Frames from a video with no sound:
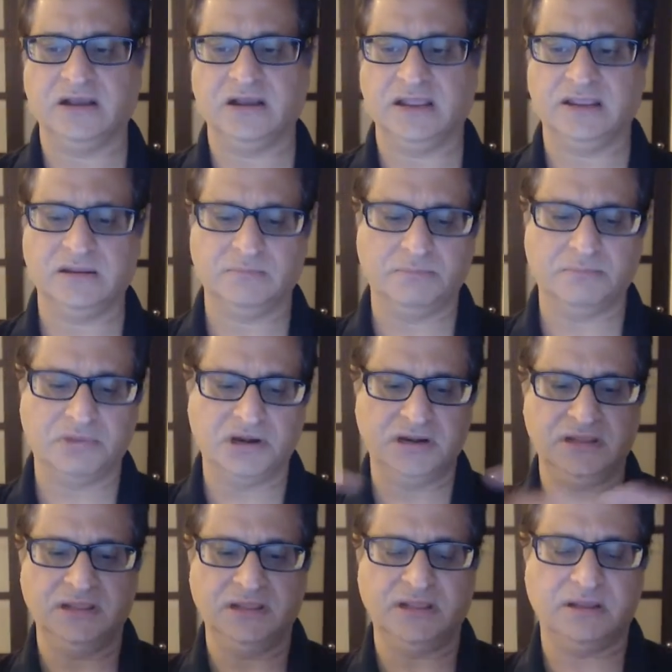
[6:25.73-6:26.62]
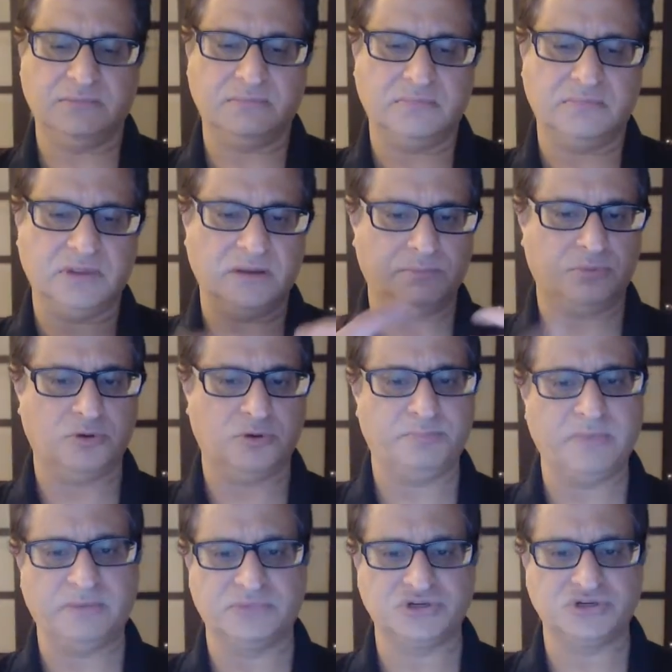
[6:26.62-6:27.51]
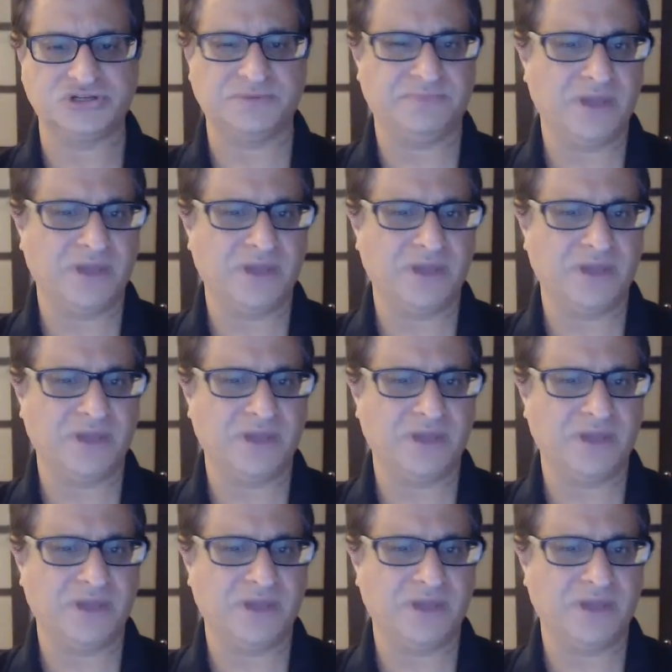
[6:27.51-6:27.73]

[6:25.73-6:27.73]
I can bundle them and put membership.